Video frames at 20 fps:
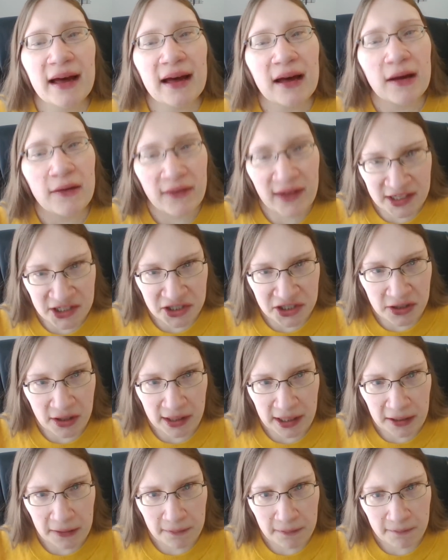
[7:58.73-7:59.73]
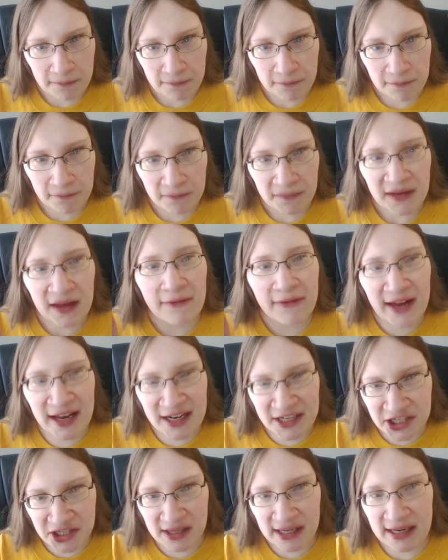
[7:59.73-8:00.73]
eventually.
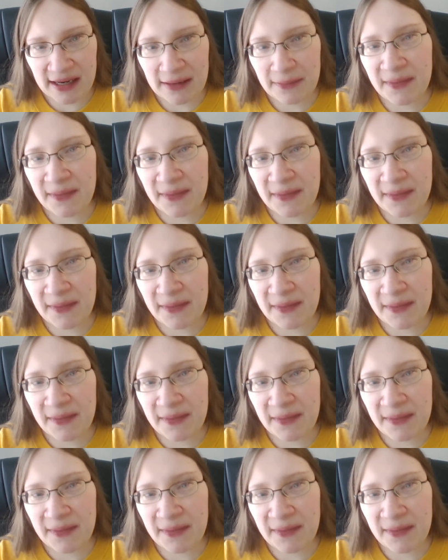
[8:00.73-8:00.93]
Eventually